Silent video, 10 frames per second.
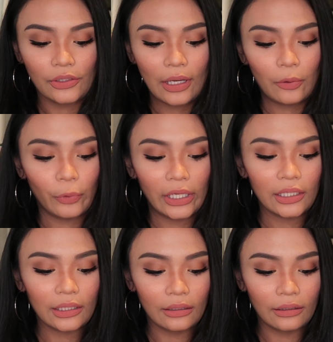So I'll
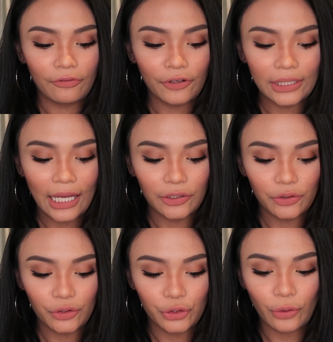wait for that
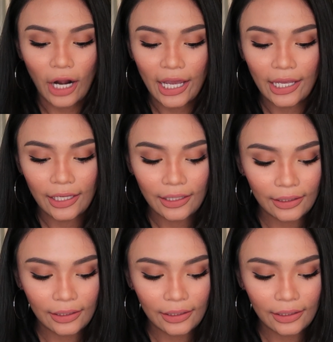to dry